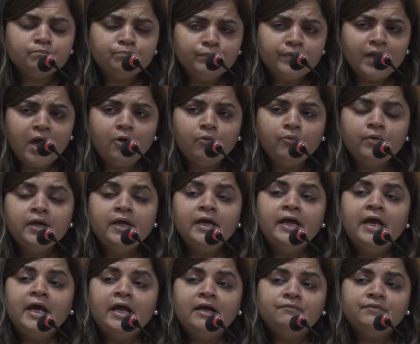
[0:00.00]
Now
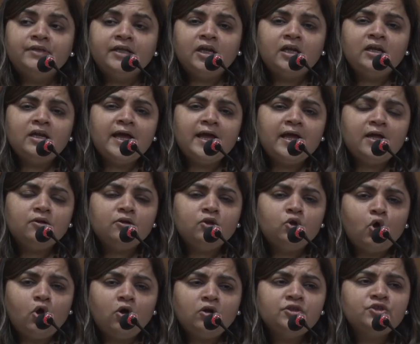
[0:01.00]
there are
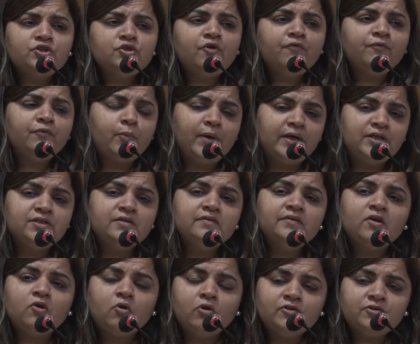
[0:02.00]
lots of
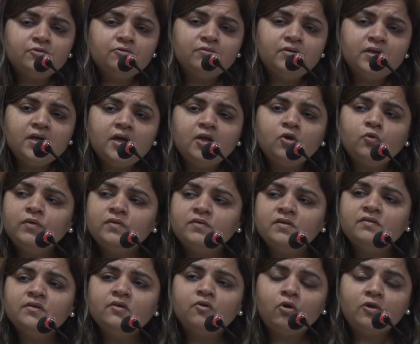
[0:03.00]
questions are also there,
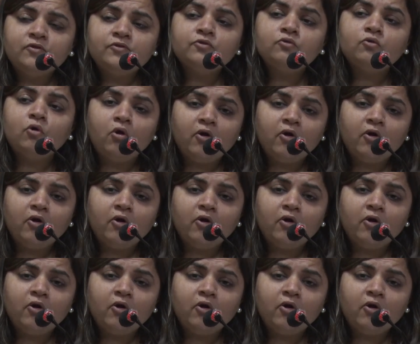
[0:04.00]
quizzes are also